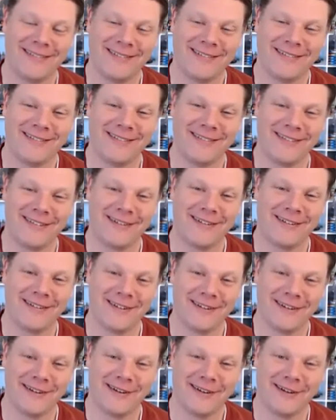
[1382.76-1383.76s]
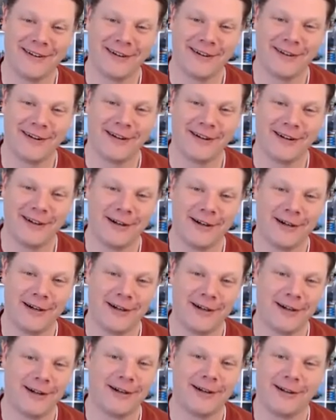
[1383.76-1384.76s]

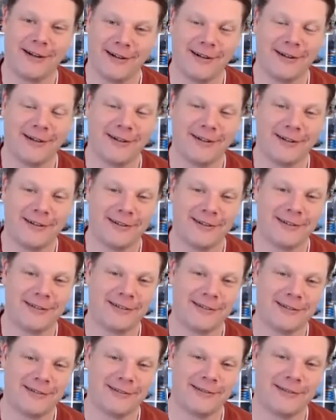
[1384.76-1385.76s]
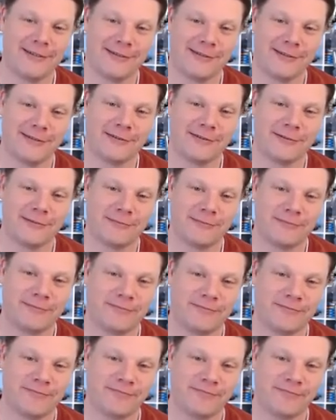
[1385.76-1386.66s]
(not speaking)